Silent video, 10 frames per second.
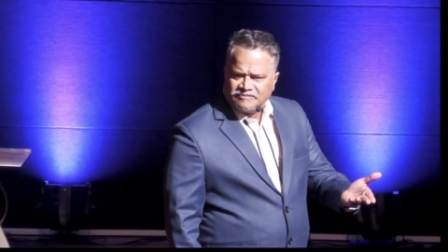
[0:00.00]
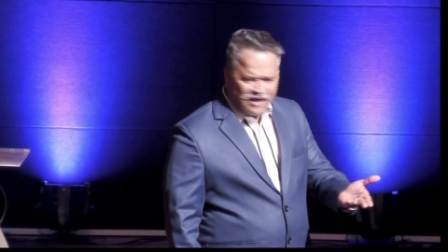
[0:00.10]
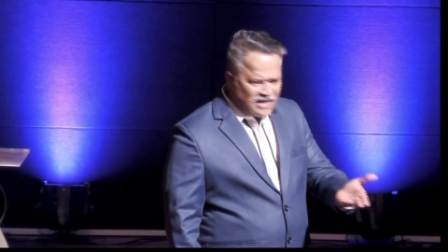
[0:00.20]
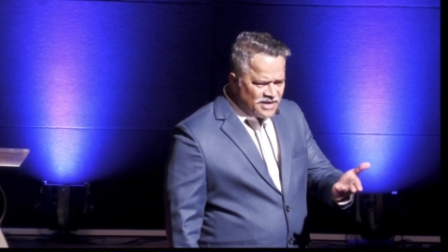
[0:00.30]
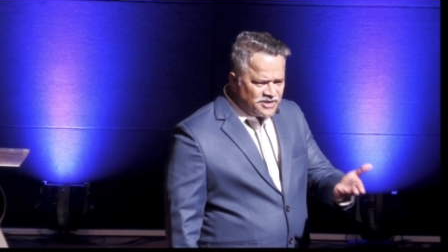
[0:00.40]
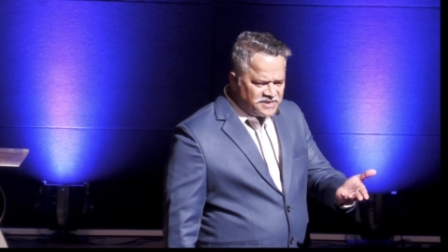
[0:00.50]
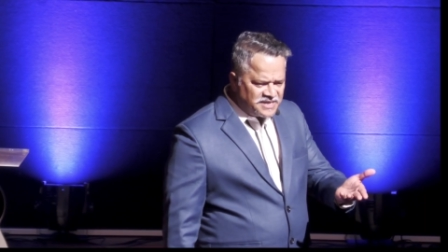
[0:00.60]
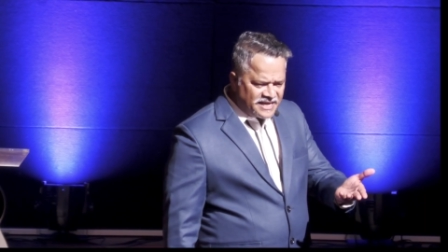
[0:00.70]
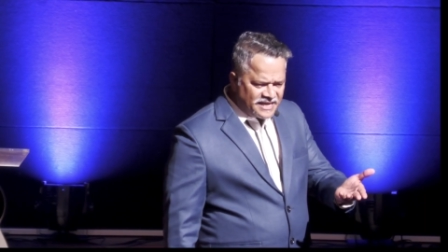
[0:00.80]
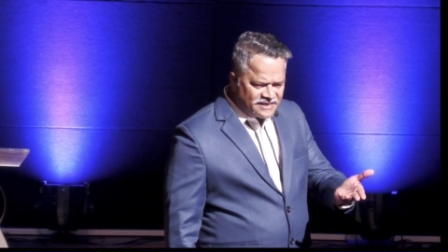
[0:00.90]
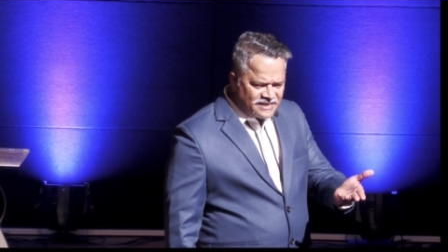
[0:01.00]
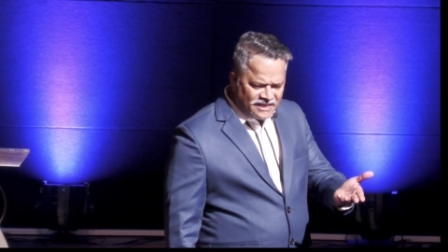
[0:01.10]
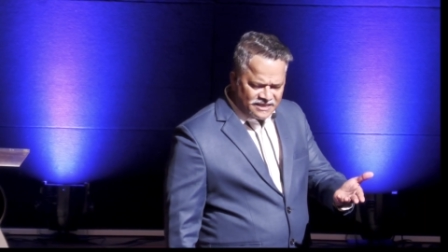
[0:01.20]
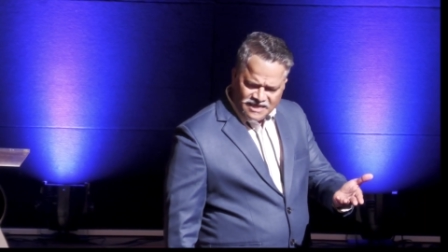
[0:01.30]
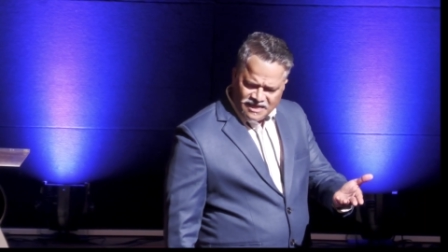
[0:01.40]
Why can't you take it,
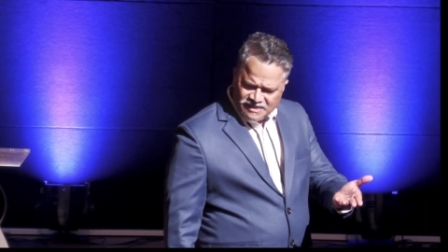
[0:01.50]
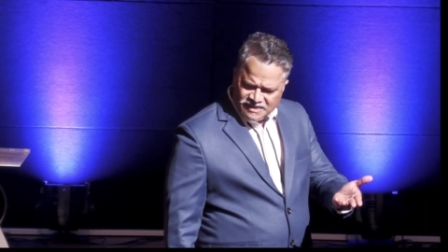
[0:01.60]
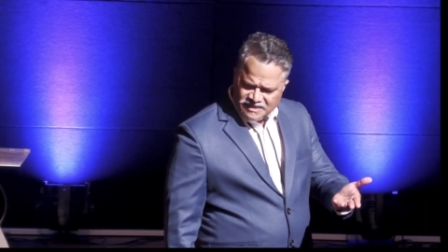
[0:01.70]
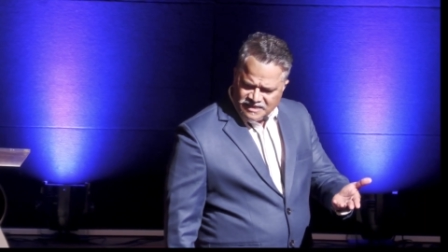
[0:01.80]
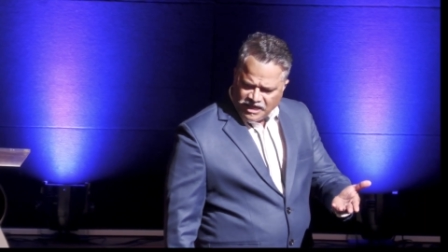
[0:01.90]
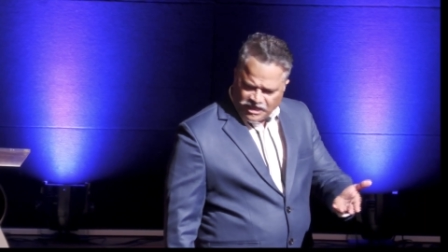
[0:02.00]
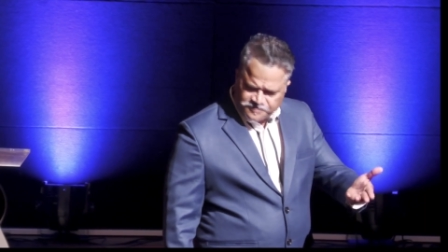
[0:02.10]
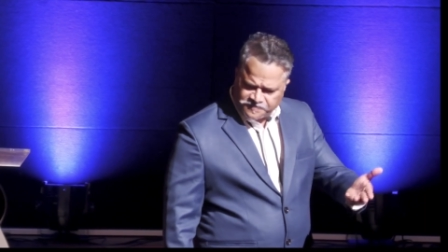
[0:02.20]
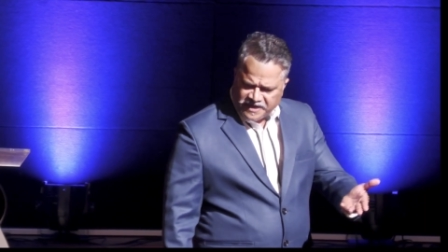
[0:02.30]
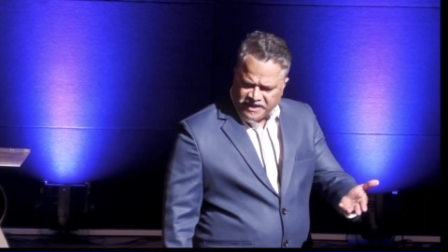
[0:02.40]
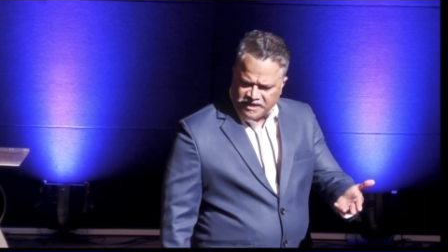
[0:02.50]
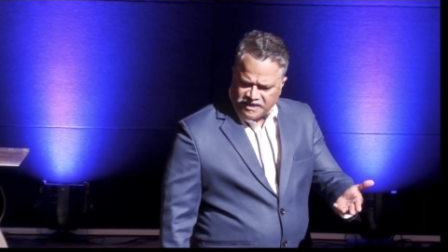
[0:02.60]
Elijah? It's free.